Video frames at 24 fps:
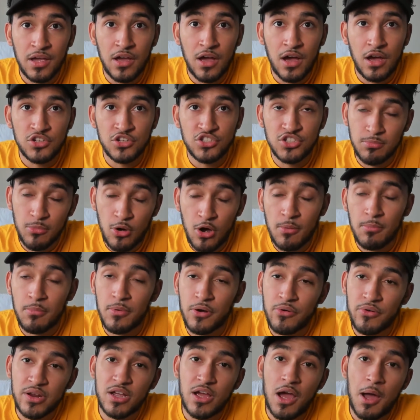Jamal
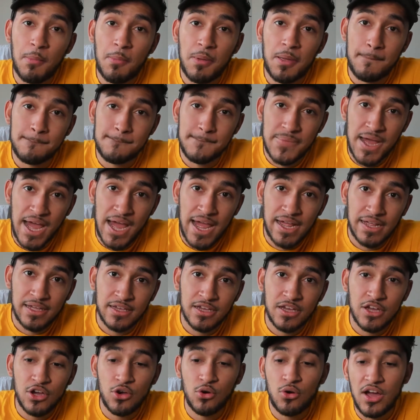Murray coming back,
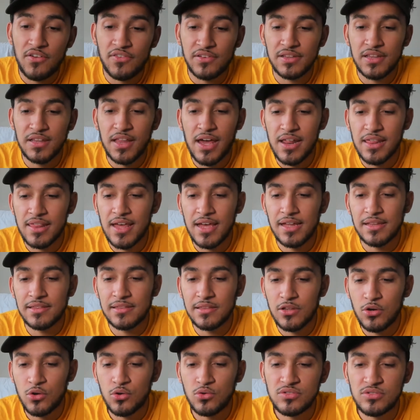he'll have a lot of that
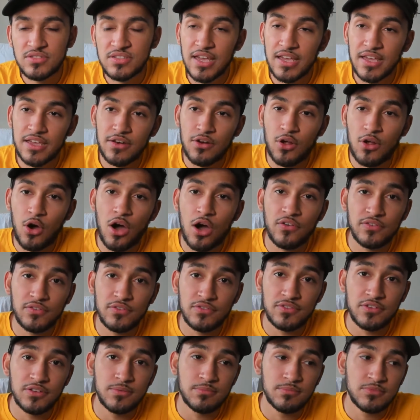load taken off of
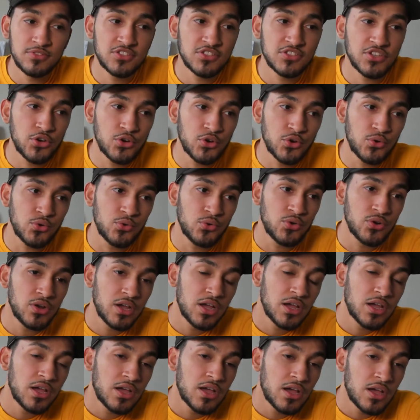him. So
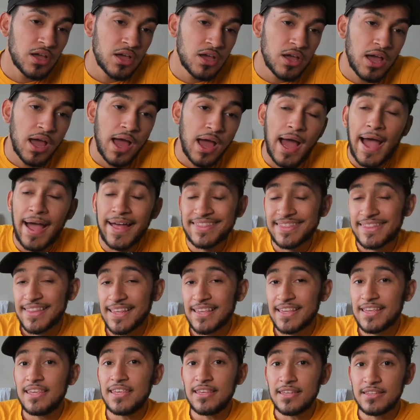I
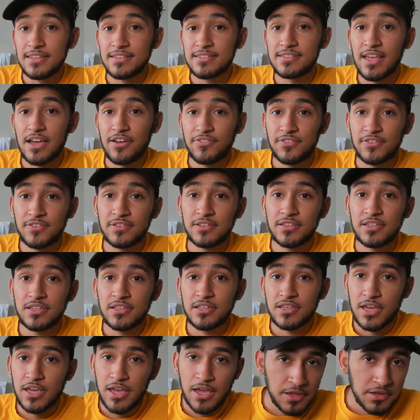think he definitely
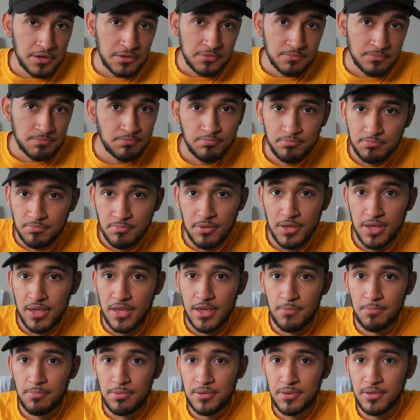can
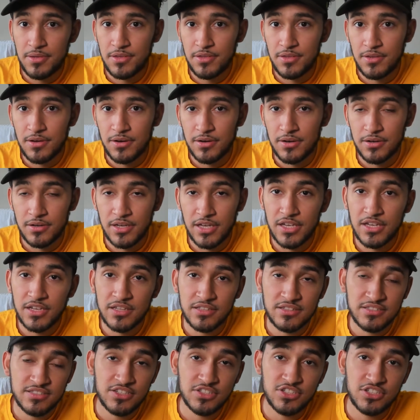be in
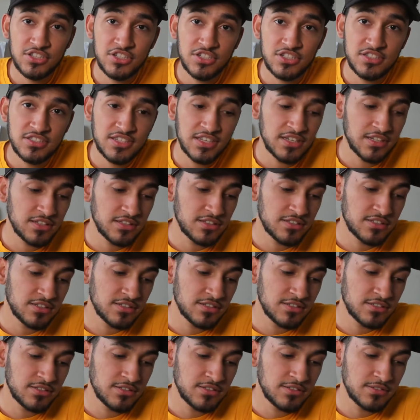contention
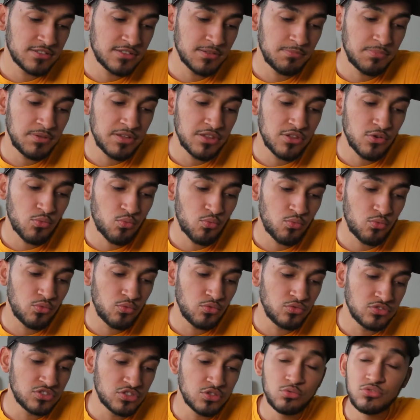to be the
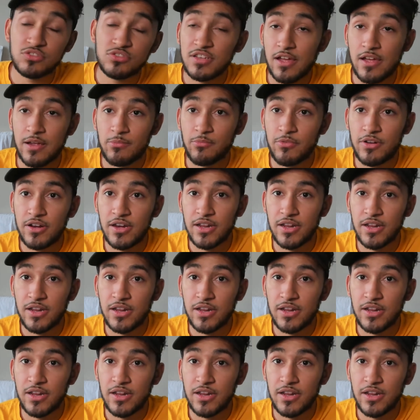two-time reigning